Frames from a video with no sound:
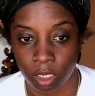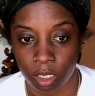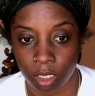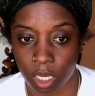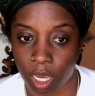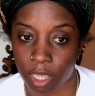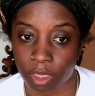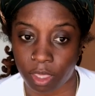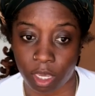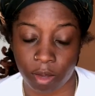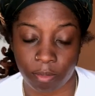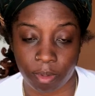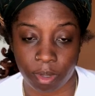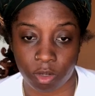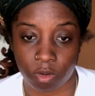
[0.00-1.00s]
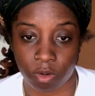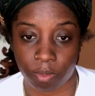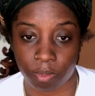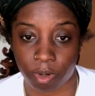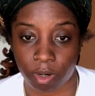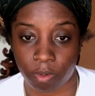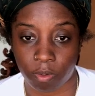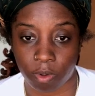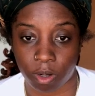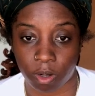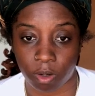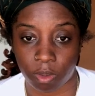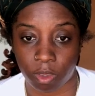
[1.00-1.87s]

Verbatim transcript: yeah, I think I've been doing pretty well.